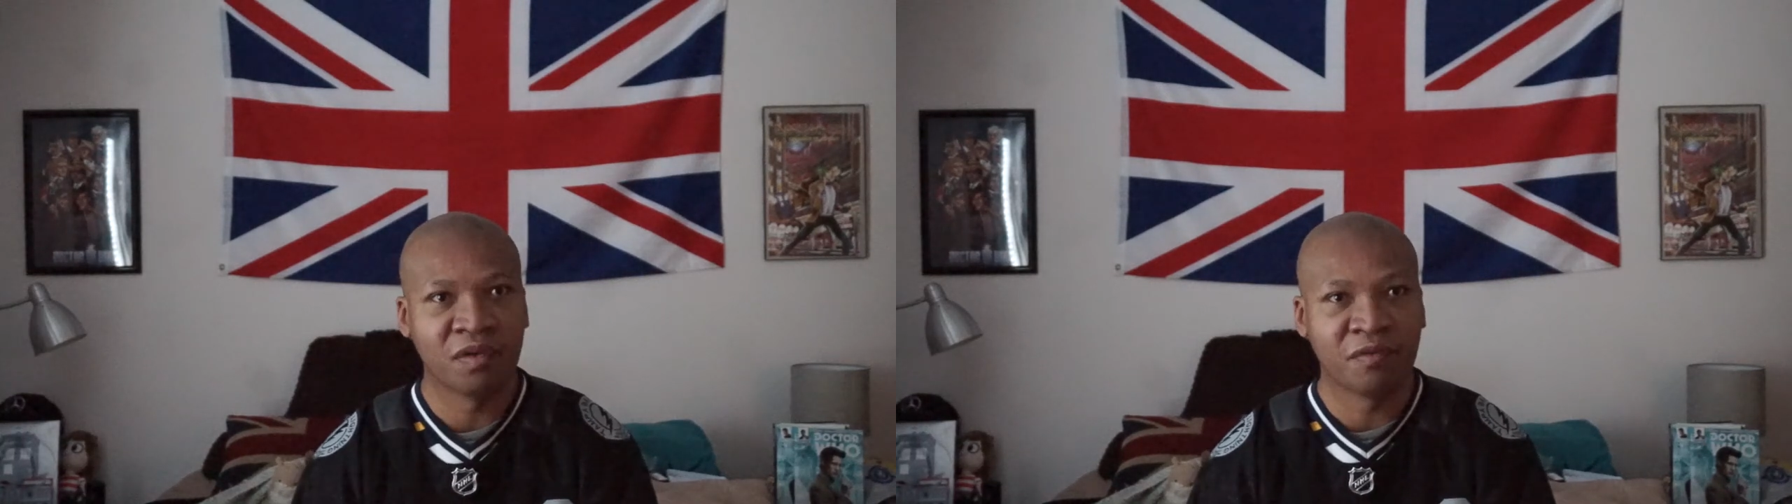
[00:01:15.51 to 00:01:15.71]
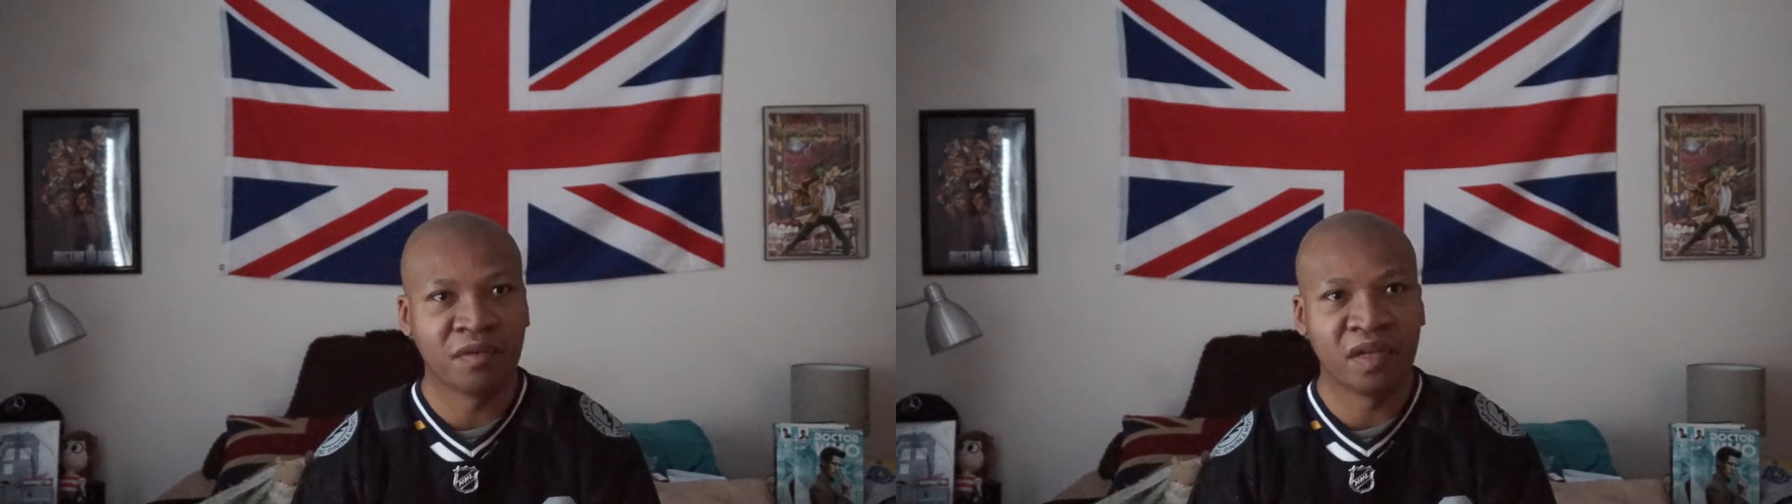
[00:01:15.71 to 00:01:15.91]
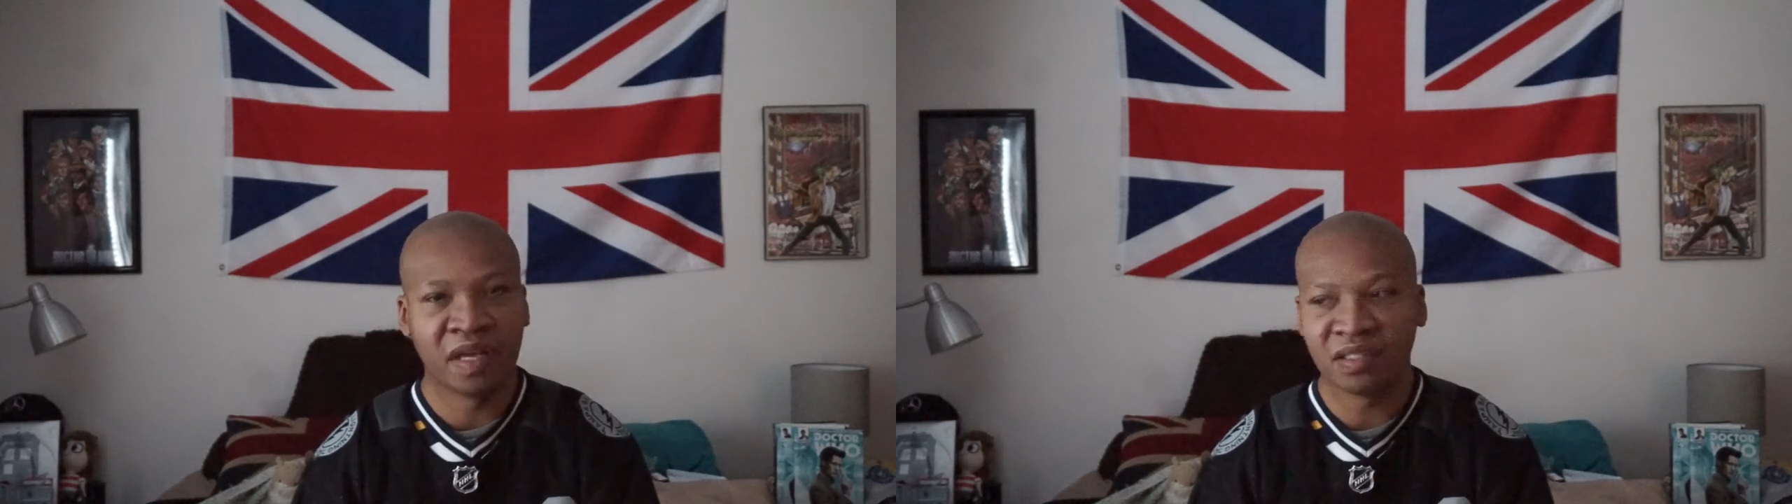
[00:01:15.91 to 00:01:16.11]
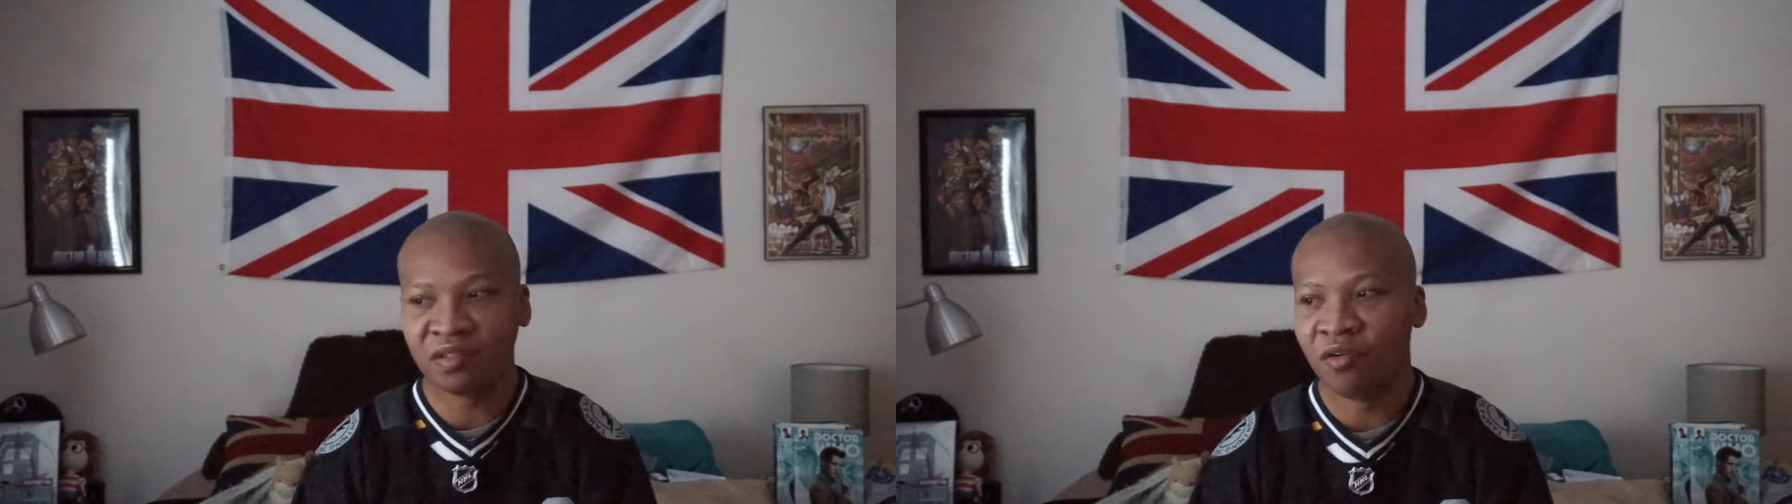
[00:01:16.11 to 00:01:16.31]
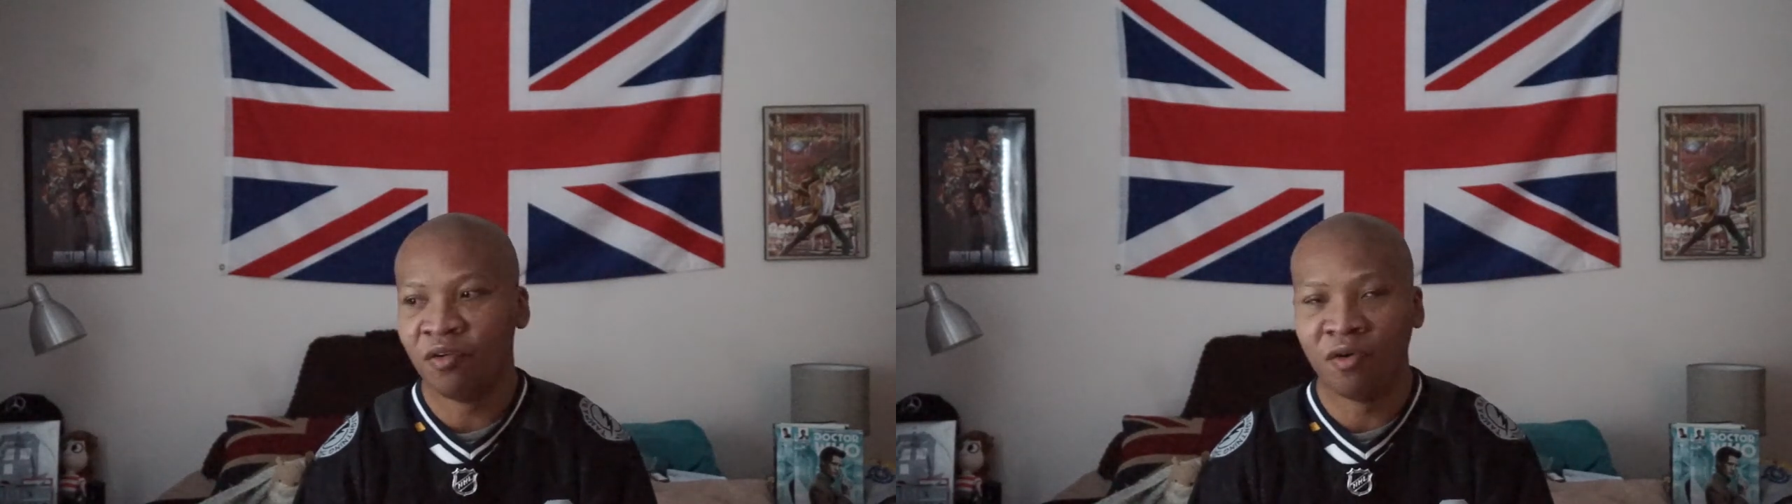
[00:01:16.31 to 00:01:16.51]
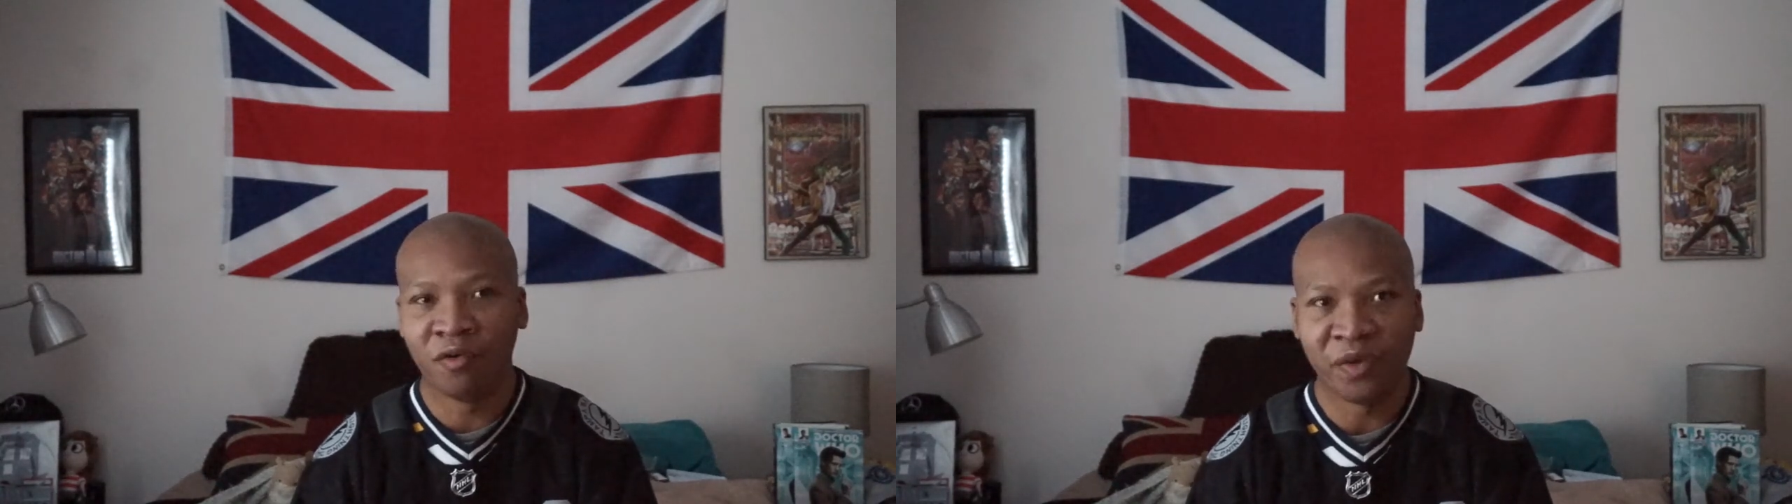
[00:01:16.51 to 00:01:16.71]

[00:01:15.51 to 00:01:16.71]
up for the next goal,